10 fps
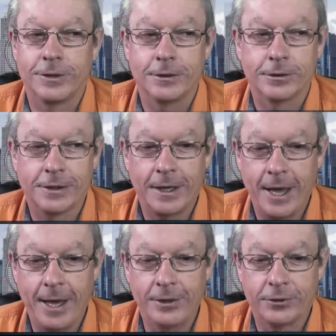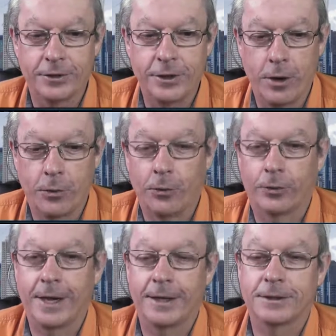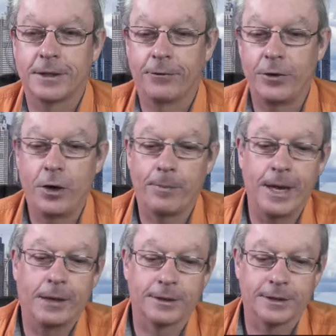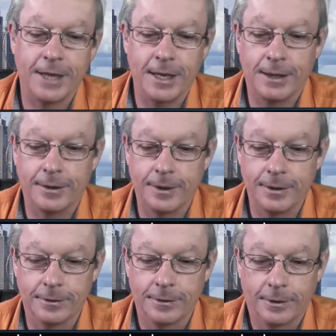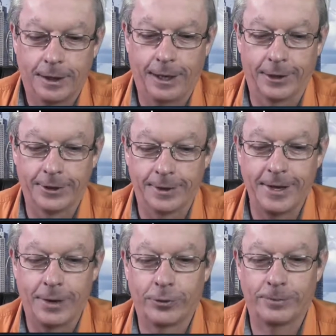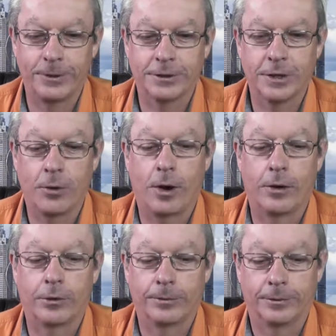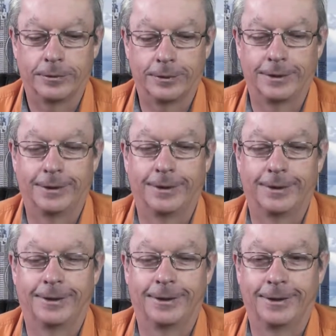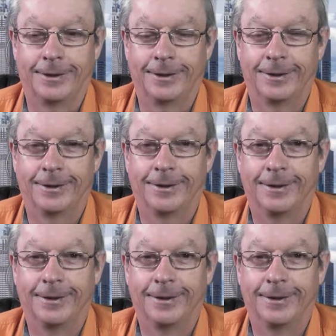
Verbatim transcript: things because I'd hate to know all that stuff and not be able to say anything. Right. I think that would be so horrible. Yeah.